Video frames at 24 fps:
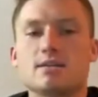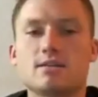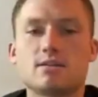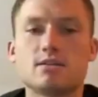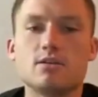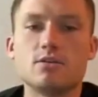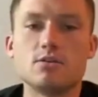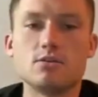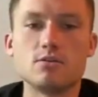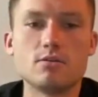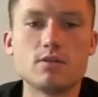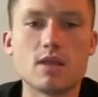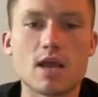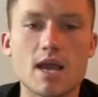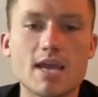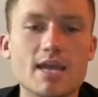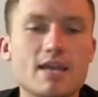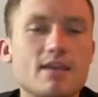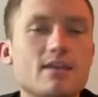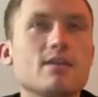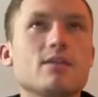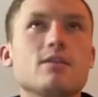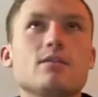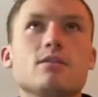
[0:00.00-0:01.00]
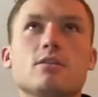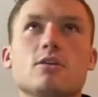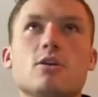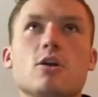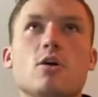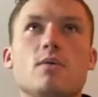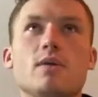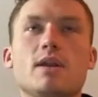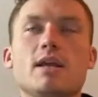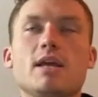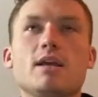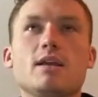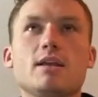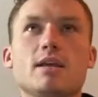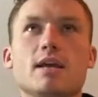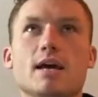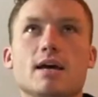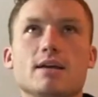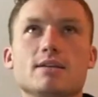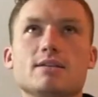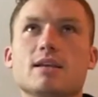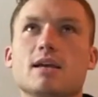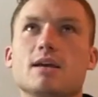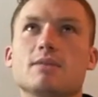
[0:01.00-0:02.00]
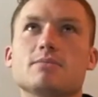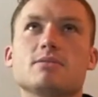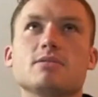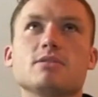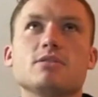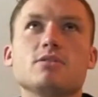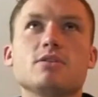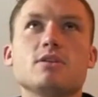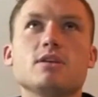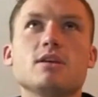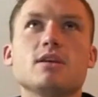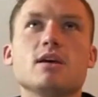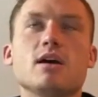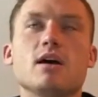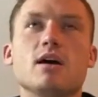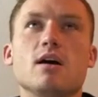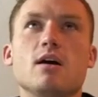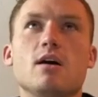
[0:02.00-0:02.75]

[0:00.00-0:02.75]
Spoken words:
dude, like going in, yes, absolutely.